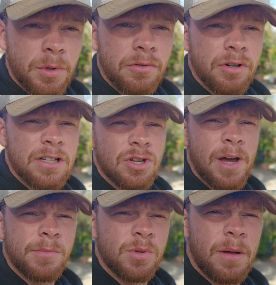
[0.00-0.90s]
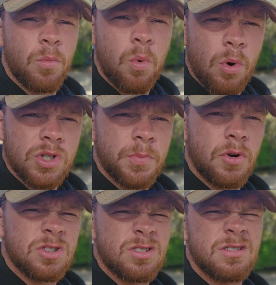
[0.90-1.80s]
remover in it, so it helps with them water
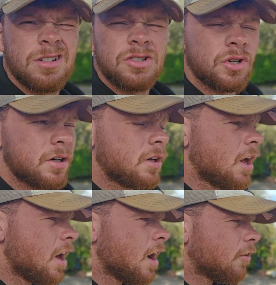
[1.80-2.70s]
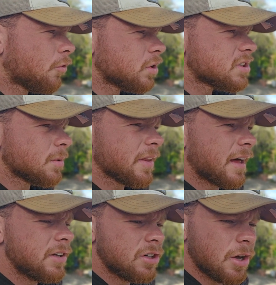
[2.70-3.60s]
spots, to try and avoid some of
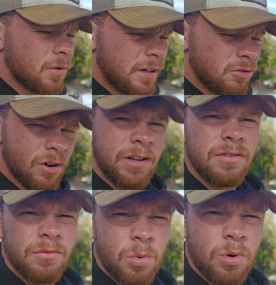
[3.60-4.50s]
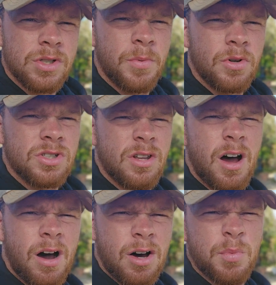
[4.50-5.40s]
that, you know, engraving of water spots and
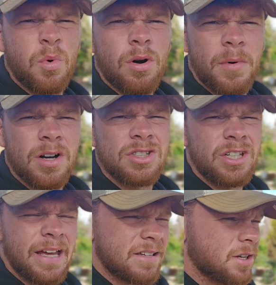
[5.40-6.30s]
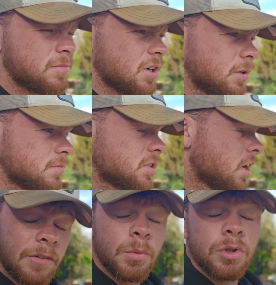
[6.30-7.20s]
the hard watermarks that you get sometimes
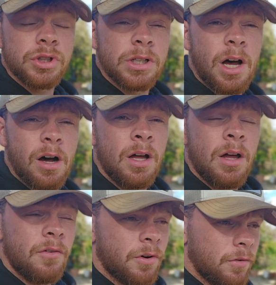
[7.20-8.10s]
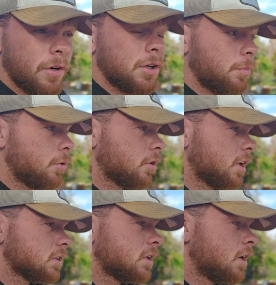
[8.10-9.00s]
after washing a car. Very, very good
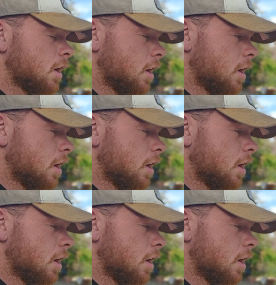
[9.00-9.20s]
product.